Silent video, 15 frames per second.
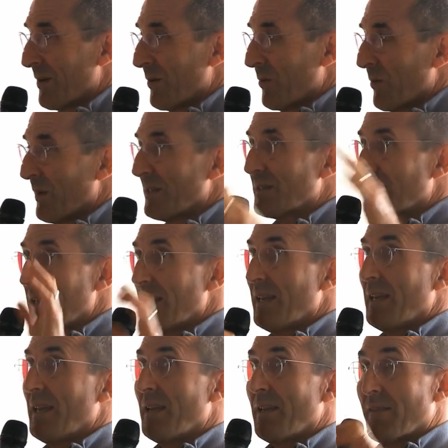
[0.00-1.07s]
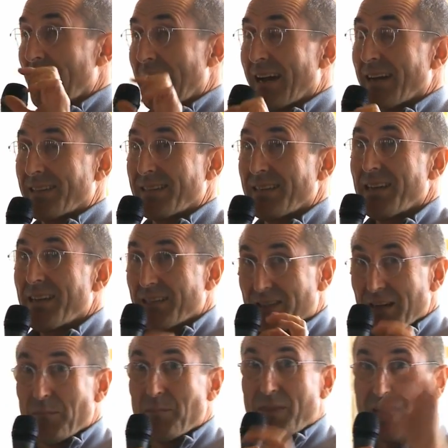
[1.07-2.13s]
we see that
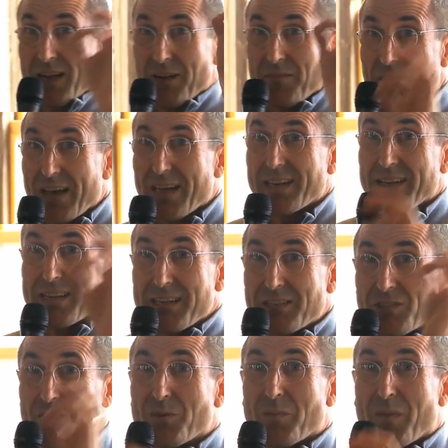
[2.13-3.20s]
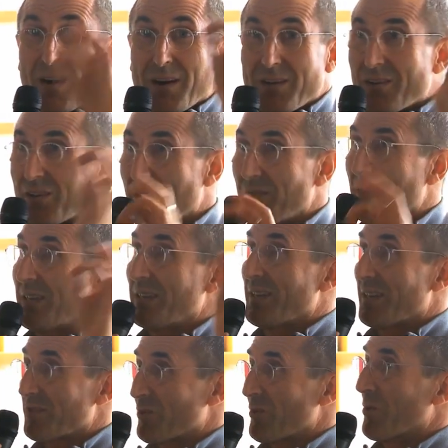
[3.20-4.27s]
something of that initial model of the
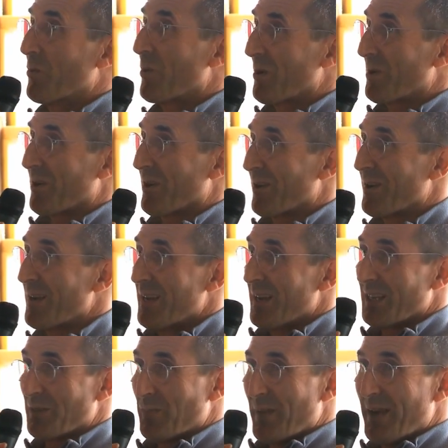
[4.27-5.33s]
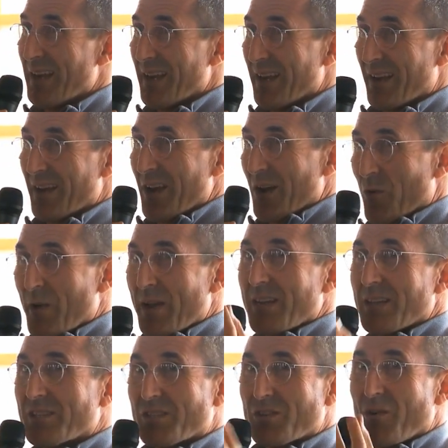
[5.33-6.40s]
industrial worker is being
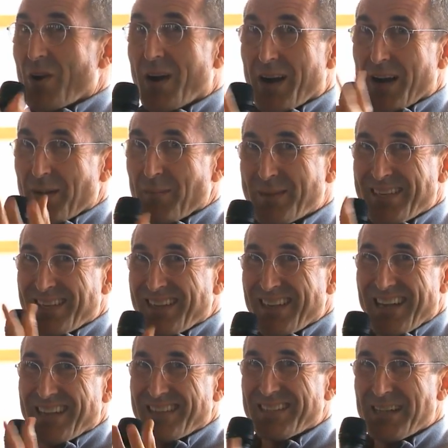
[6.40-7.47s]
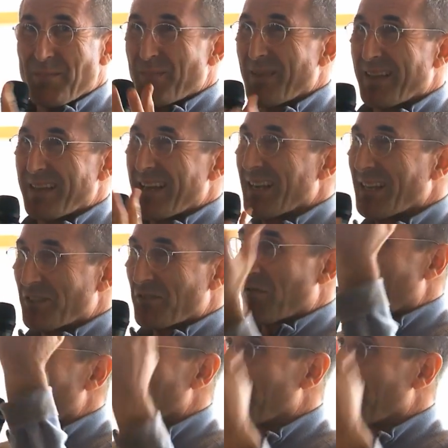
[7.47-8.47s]
reinscribed as something that is free